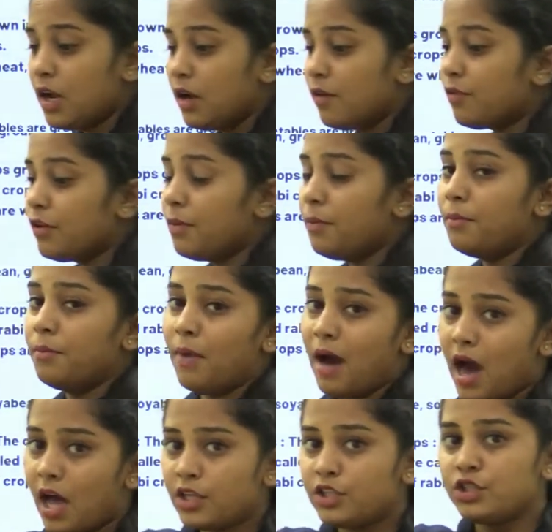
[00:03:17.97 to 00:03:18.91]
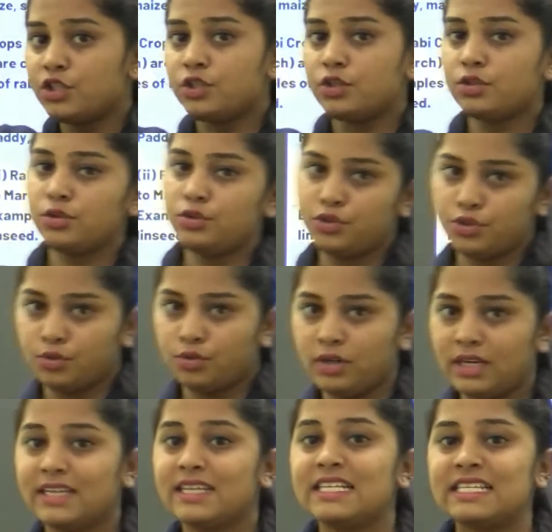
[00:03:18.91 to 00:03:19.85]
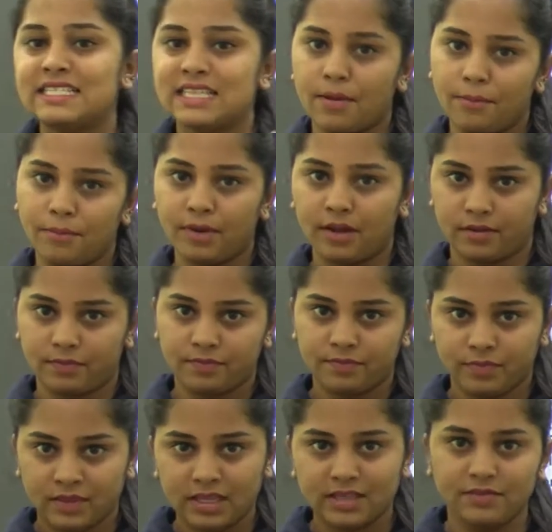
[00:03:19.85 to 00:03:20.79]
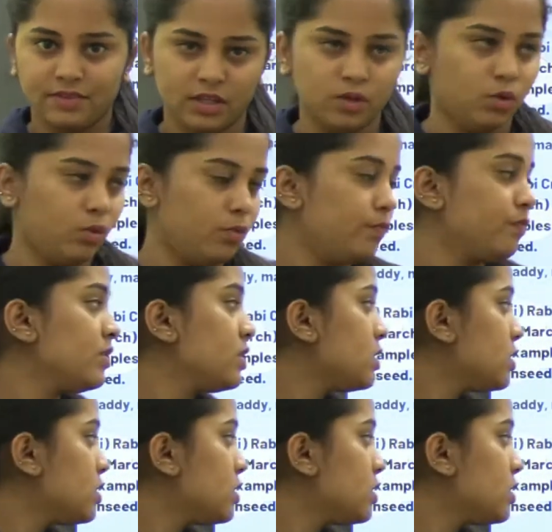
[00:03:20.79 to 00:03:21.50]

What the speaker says: From March to June, it is summer, we know.